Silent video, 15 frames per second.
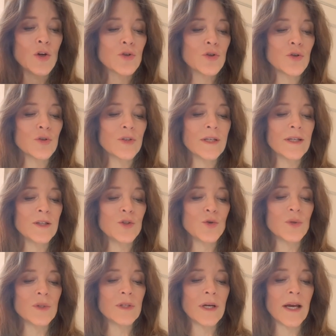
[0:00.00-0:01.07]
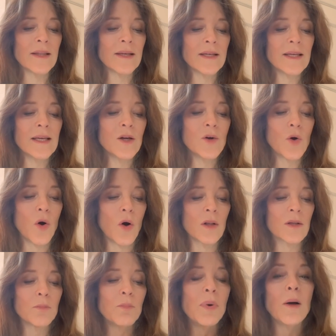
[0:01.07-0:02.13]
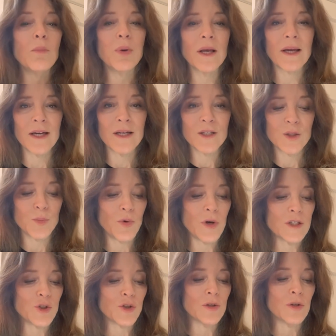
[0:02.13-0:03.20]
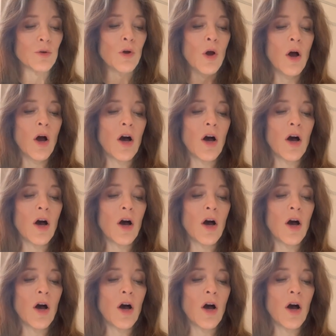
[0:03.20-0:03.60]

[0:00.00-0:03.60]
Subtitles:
turned it into a day that he called public expression